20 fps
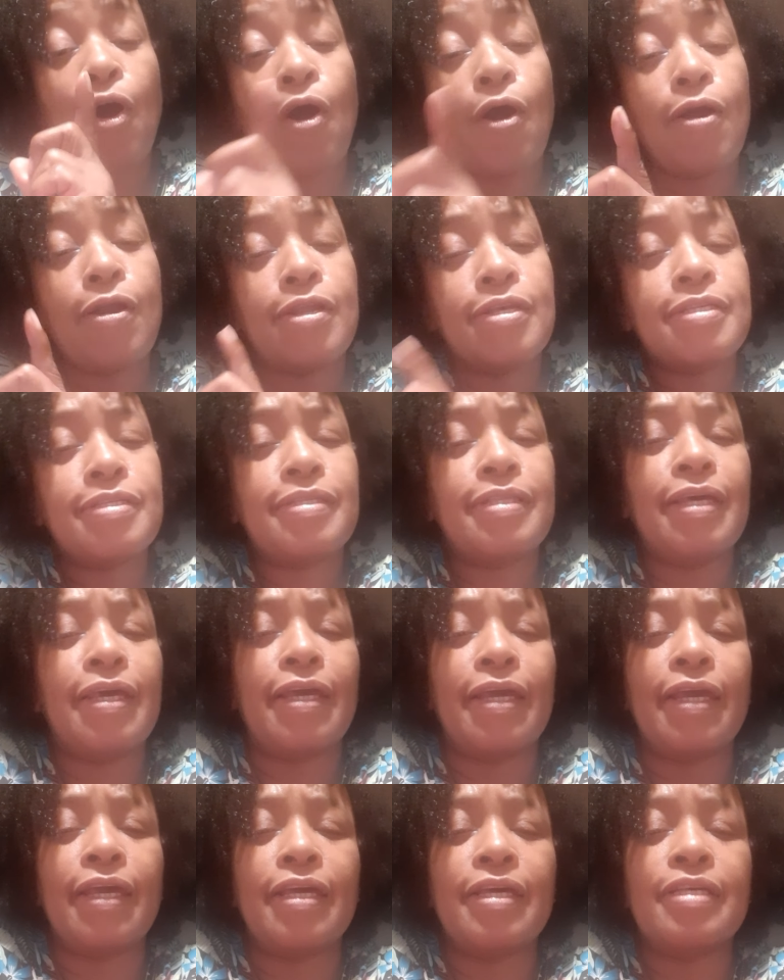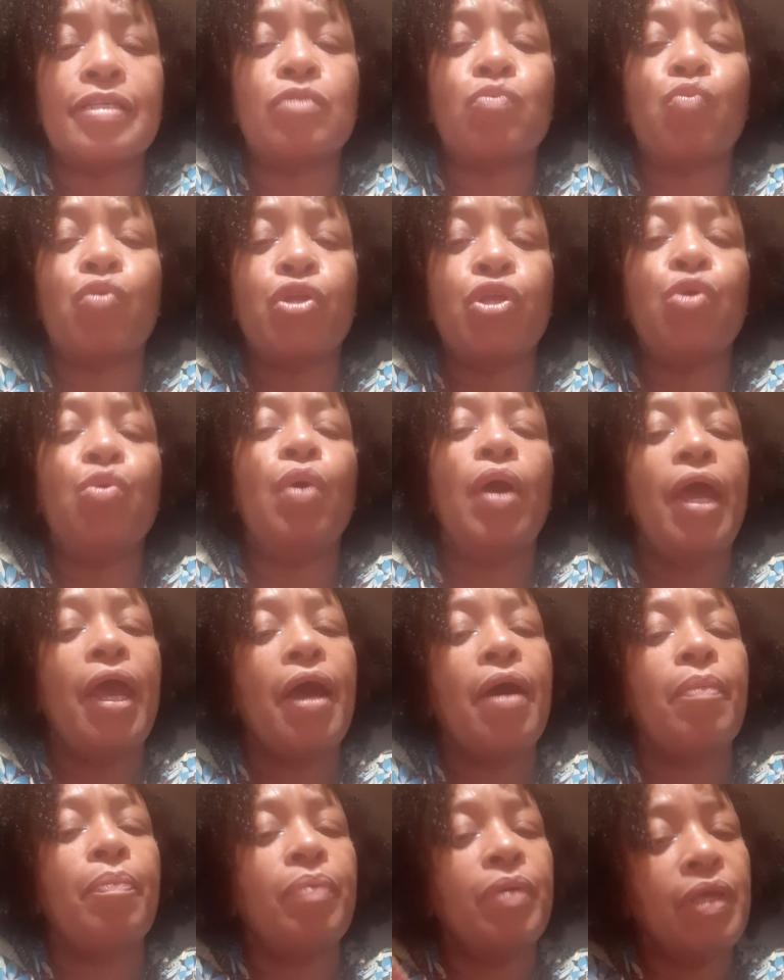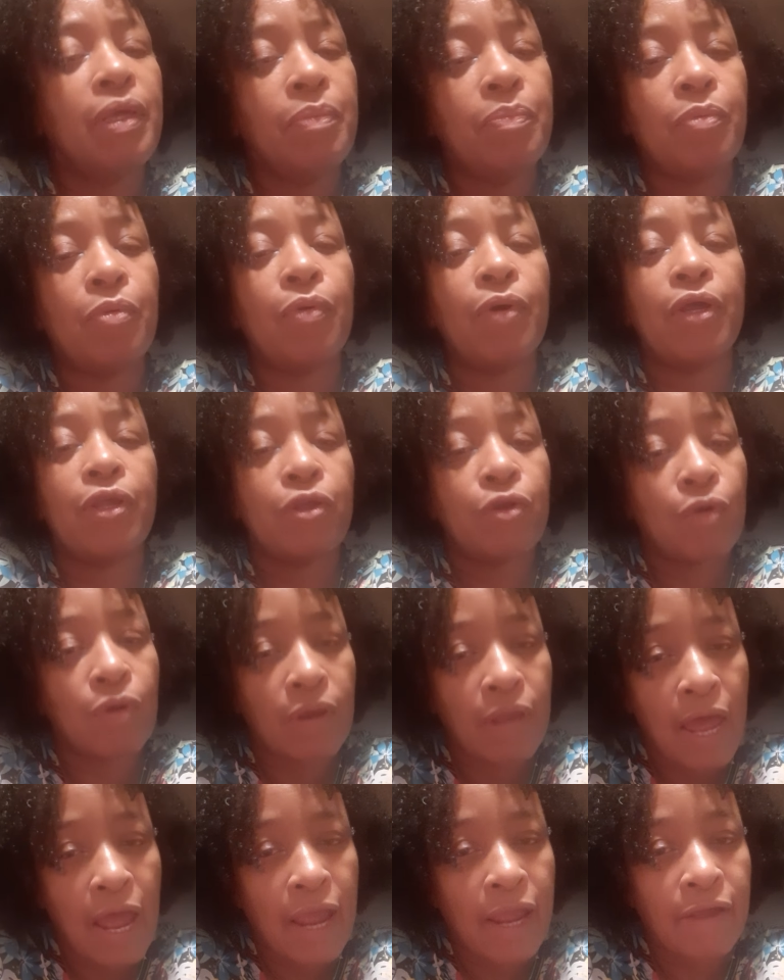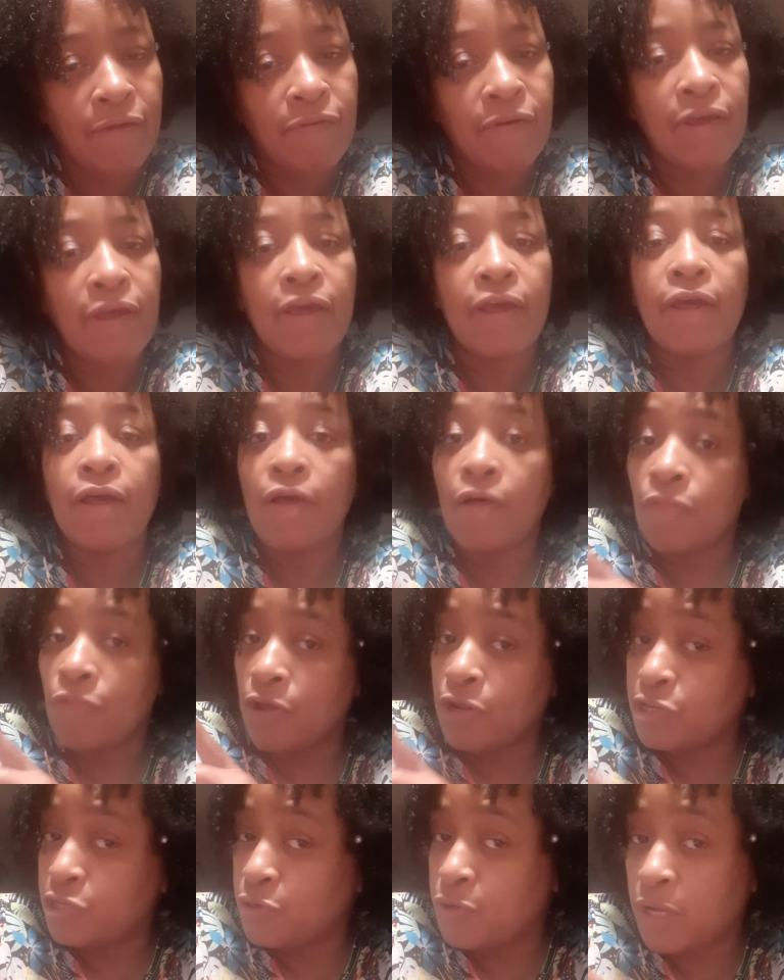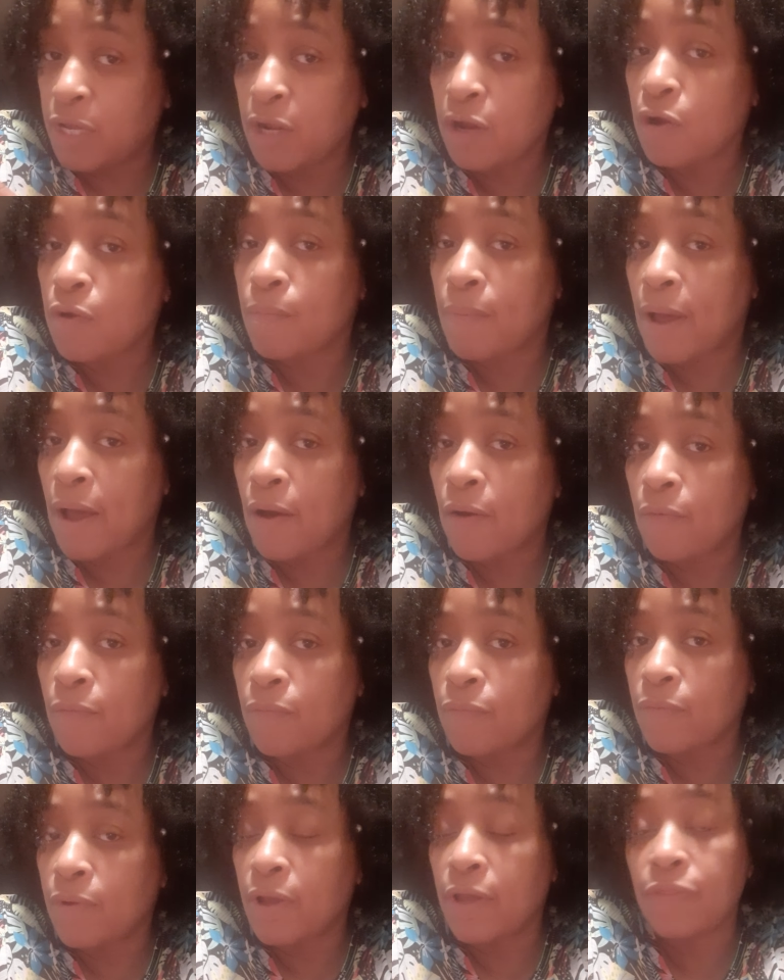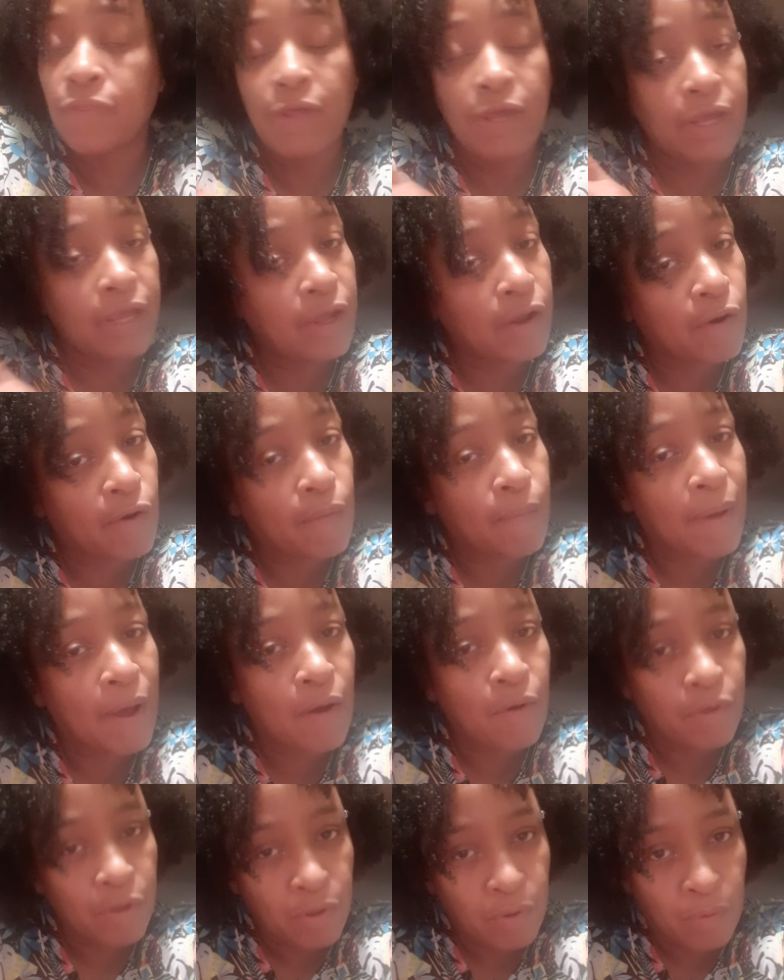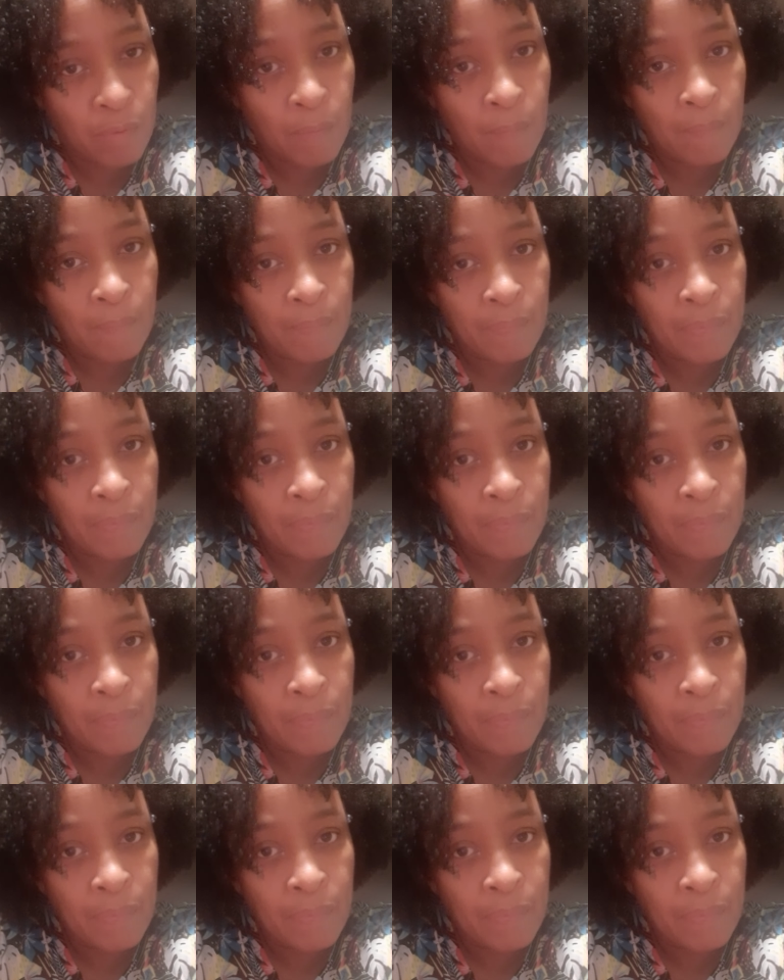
hardest thing is when you have people in your life that you care about and they care about you,